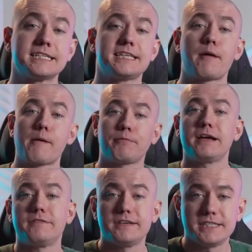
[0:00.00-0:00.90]
Next time I
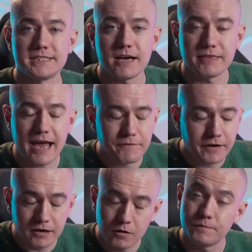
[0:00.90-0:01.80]
plan to visit South
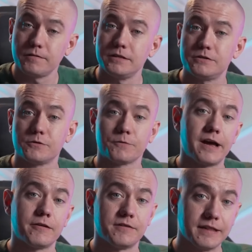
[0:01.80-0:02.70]
Africa, hopefully sooner
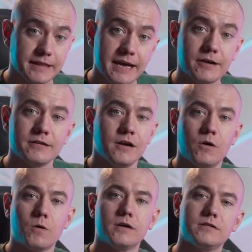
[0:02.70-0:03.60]
rather than later,
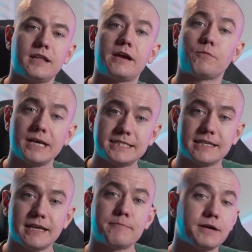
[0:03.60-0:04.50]
or like
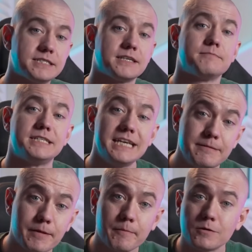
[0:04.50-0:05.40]
recently, bring some
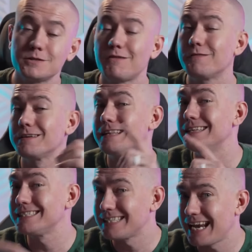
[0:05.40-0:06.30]
team members over to
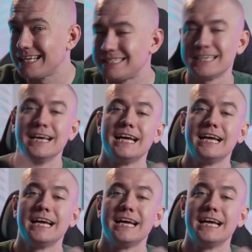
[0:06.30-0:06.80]
the States.